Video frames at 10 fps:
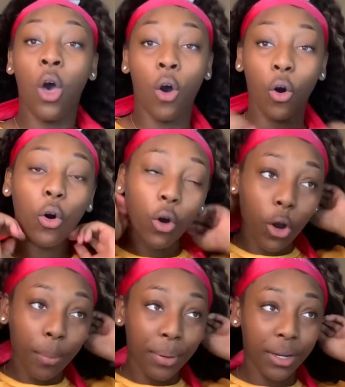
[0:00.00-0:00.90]

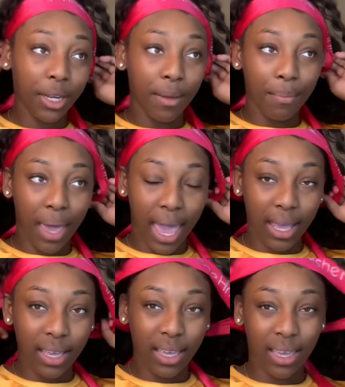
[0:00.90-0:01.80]
or put it
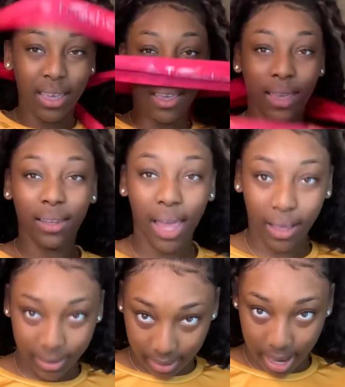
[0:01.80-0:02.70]
back in like
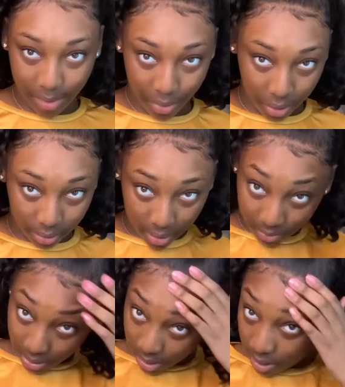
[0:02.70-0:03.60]
a side part or
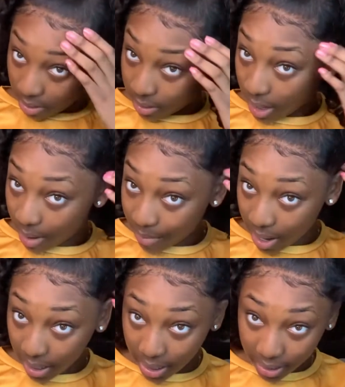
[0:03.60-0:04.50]
something. Here's how
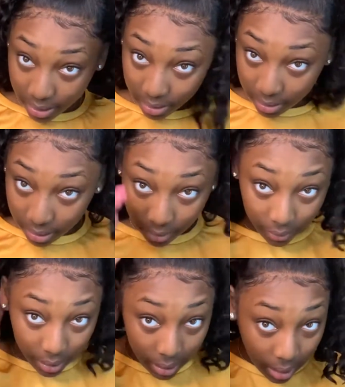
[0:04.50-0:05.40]
my edges and stuff
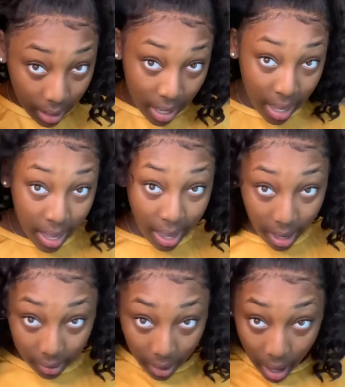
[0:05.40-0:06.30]
looking
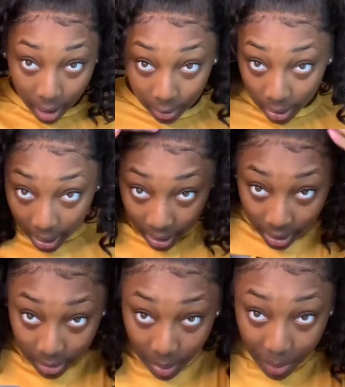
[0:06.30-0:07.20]
after all the
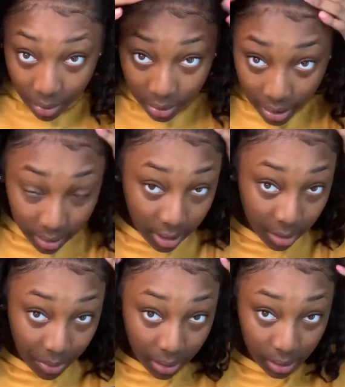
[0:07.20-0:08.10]
days. My ponytail's still
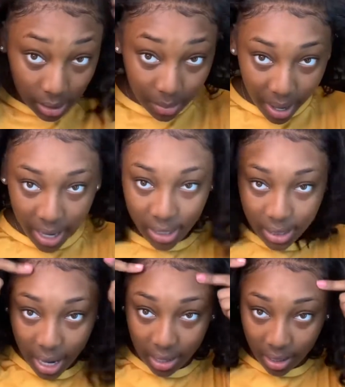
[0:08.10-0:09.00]
pretty sleek. My edges
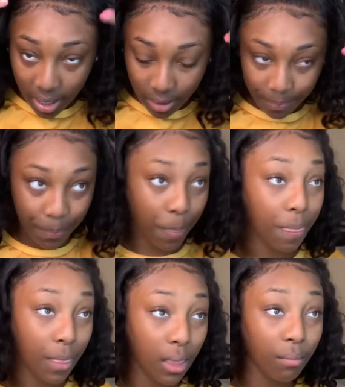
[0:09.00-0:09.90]
kind of get
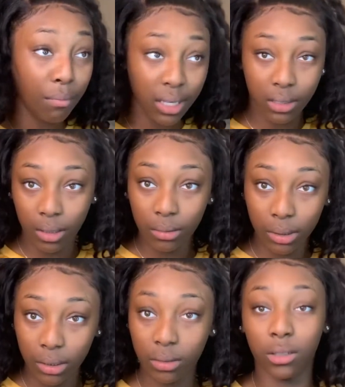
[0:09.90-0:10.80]
messed up
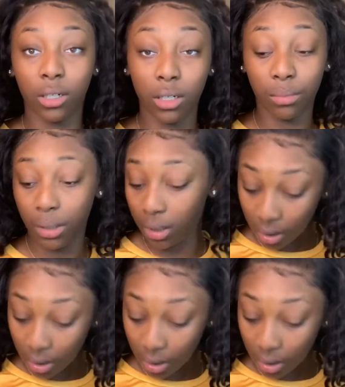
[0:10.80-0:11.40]
because your girl be,